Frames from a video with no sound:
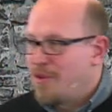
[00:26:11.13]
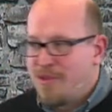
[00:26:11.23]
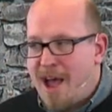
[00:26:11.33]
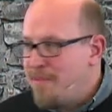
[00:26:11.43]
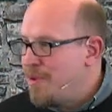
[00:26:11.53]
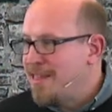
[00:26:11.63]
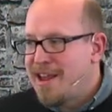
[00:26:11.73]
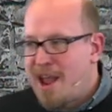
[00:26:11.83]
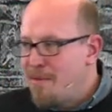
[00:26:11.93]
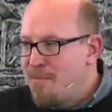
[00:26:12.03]
will not be
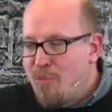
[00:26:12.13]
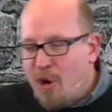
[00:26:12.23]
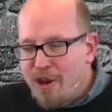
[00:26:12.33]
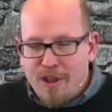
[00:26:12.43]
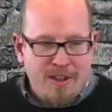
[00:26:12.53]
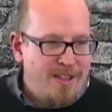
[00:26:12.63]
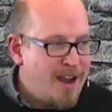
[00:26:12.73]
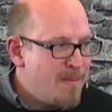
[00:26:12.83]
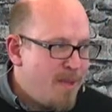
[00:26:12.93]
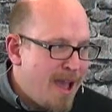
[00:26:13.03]
that I'm more good
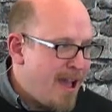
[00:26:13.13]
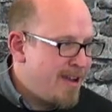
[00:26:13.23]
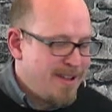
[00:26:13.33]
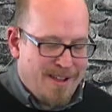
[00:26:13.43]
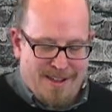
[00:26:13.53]
than I'm bad.